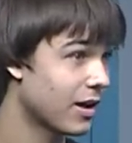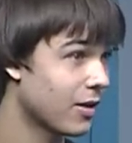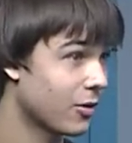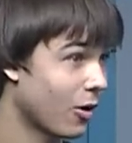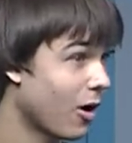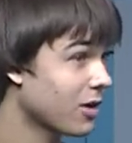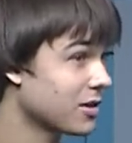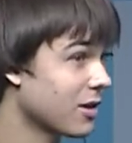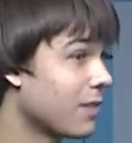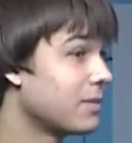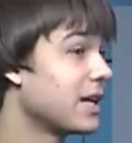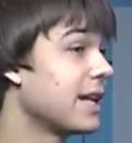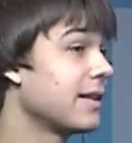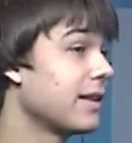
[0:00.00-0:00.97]
they're also
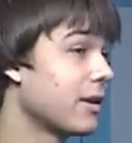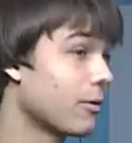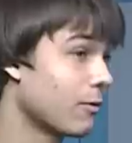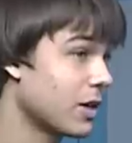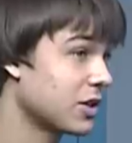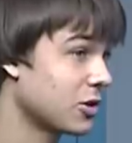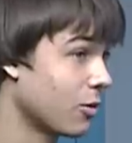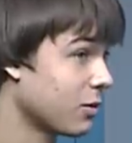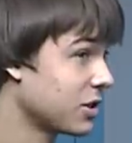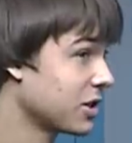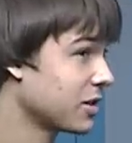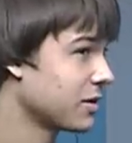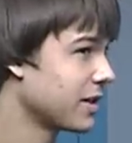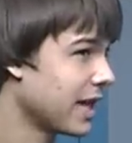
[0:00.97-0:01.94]
updating the original, which
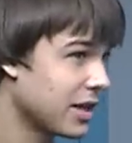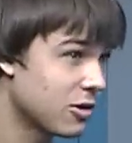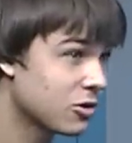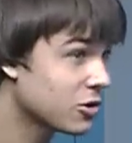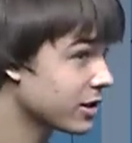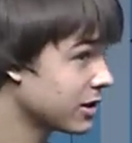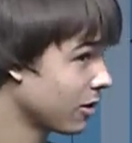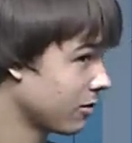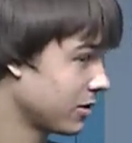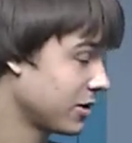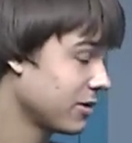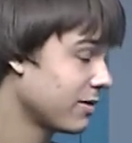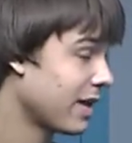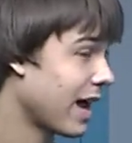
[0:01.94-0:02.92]
is they usually don't
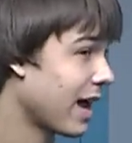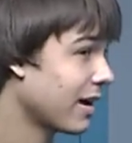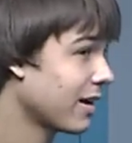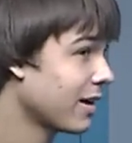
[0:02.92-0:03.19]
do that